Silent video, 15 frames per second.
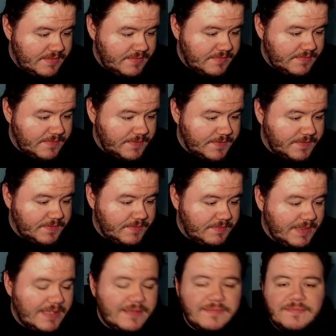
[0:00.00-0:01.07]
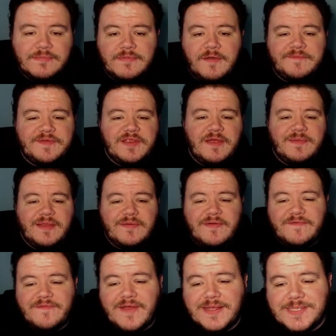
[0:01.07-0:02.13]
Cool. Well, hopefully nobody
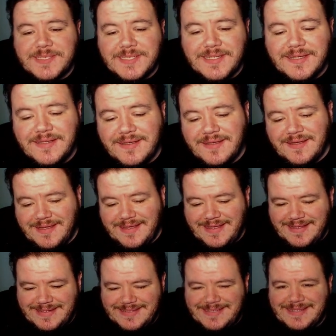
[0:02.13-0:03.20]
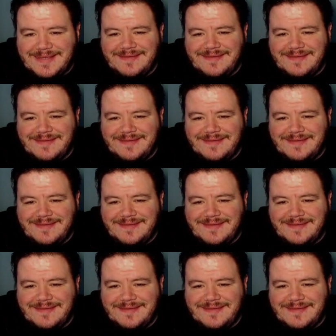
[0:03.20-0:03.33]
refreshed and